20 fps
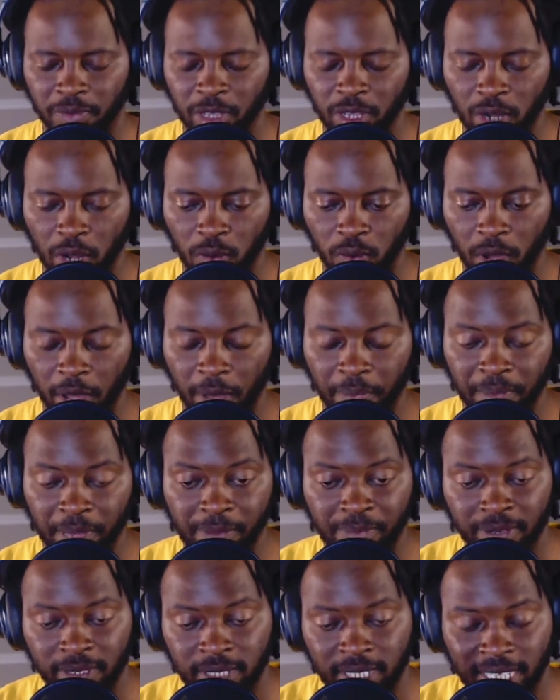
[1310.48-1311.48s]
want
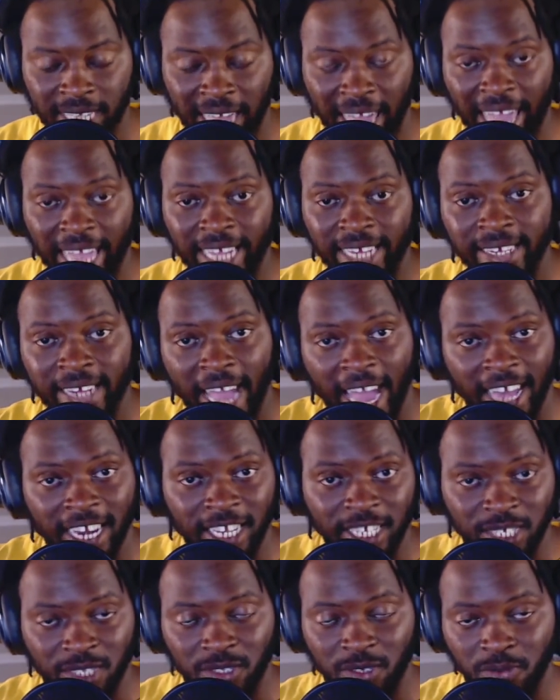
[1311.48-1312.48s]
people to gain
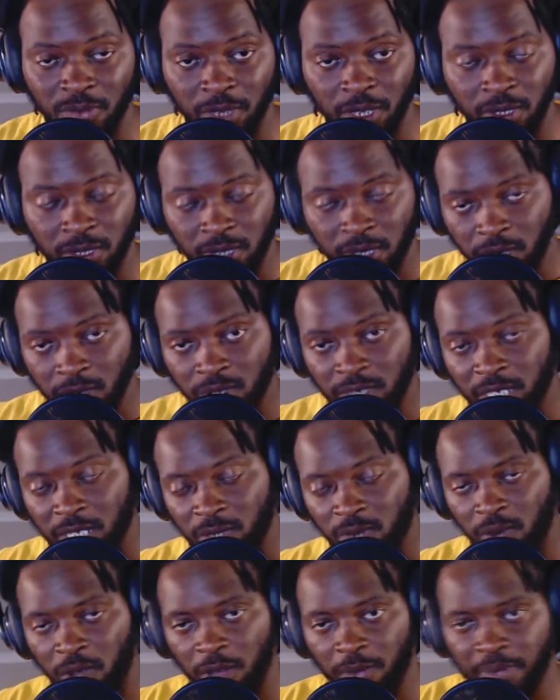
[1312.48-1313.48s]
knowledge through music. You just
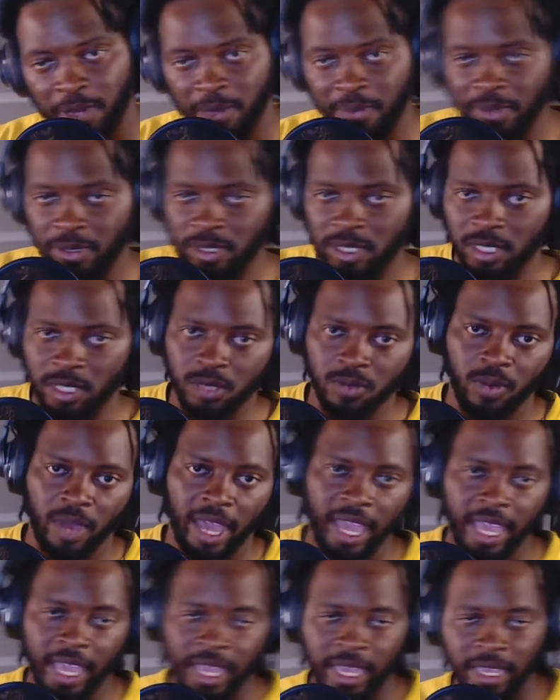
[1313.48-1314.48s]
want people to
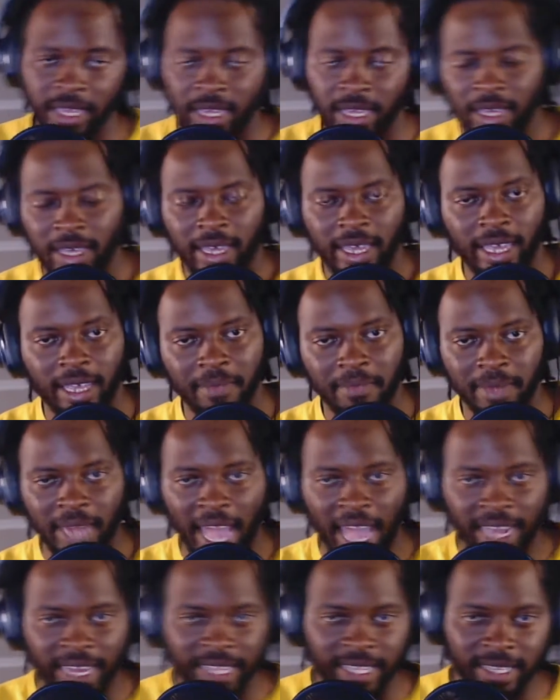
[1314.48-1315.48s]
sway
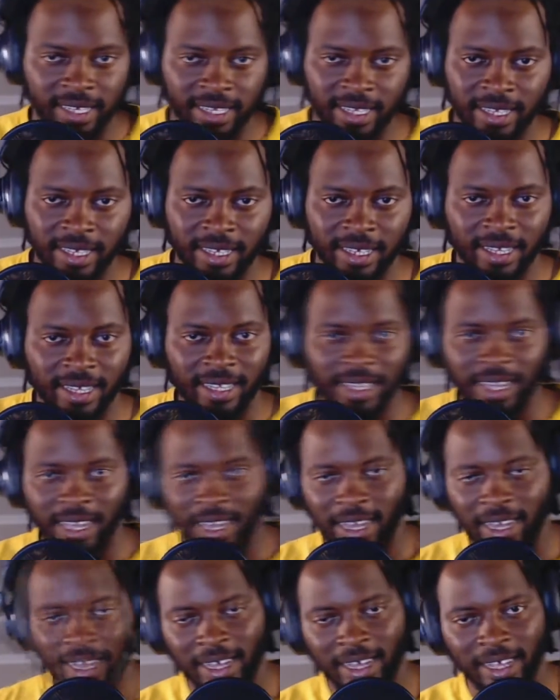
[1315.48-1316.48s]
hypnotically
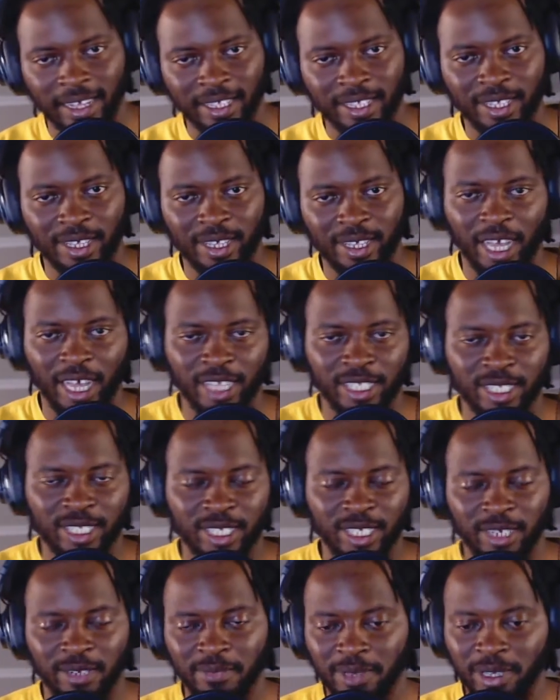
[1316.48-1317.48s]
to
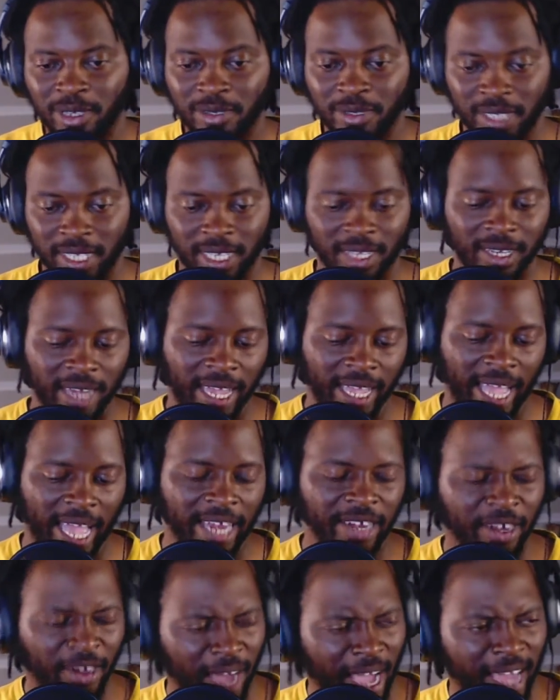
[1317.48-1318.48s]
the music. Like, I
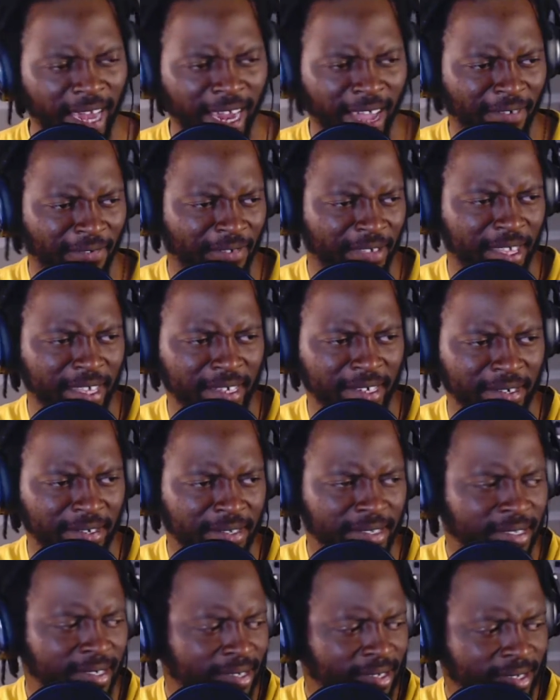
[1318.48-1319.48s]
know how that feel.
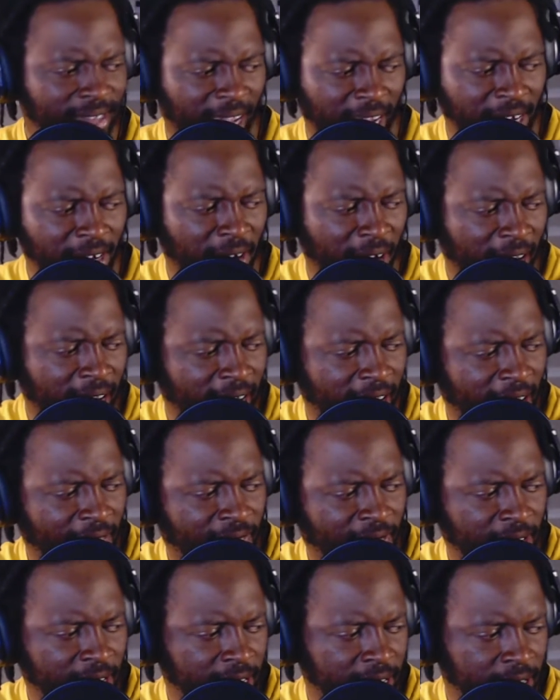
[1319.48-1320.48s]
I know how that
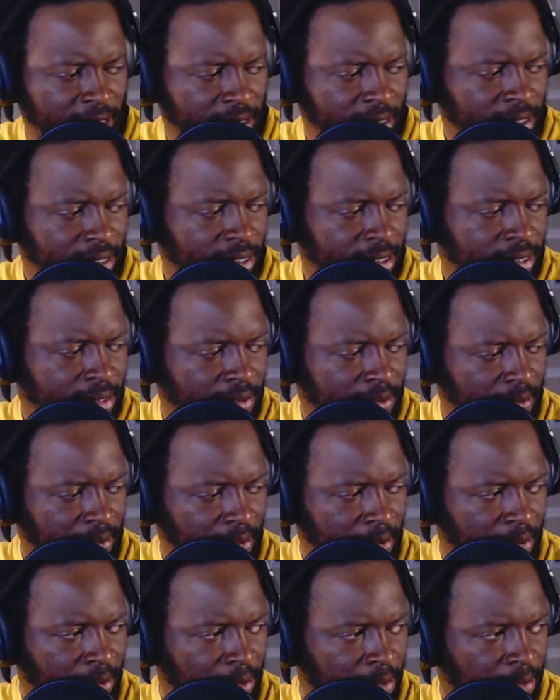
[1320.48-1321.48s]
feel.
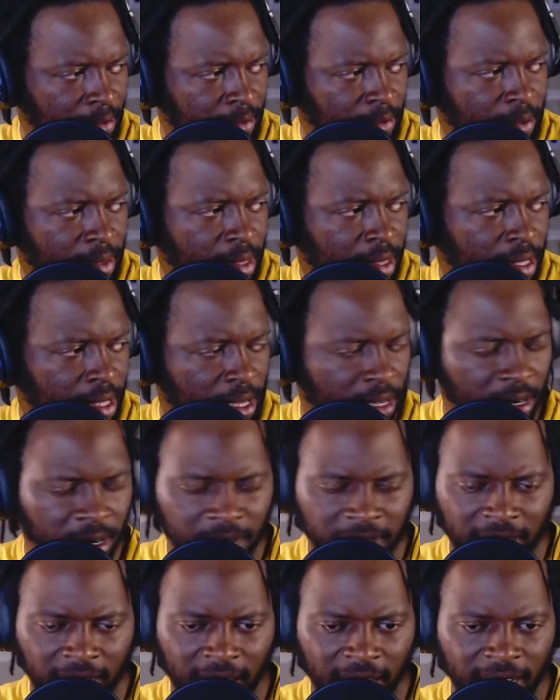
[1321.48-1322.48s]
You know what I'm
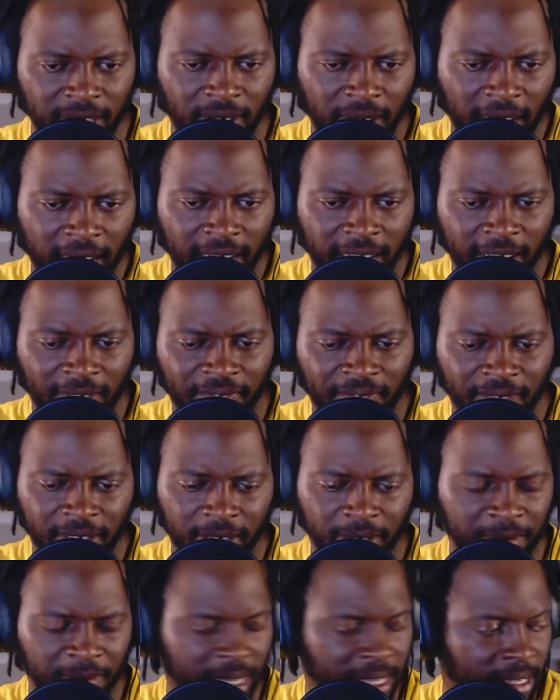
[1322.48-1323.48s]
saying? I know how that feel,
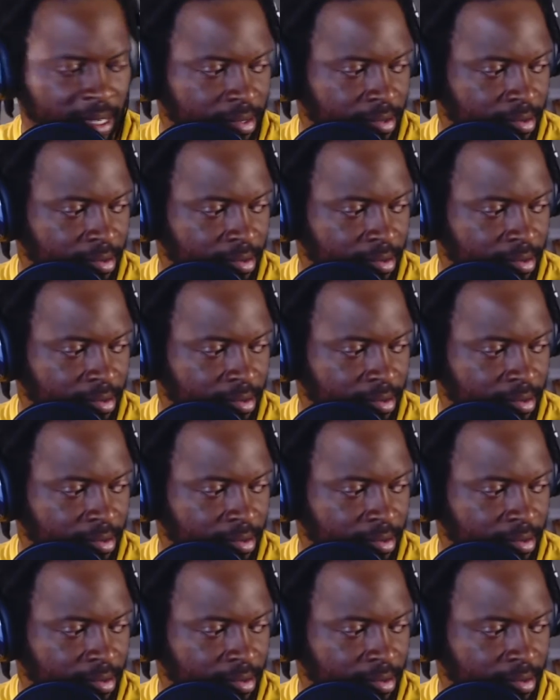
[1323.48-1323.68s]
man.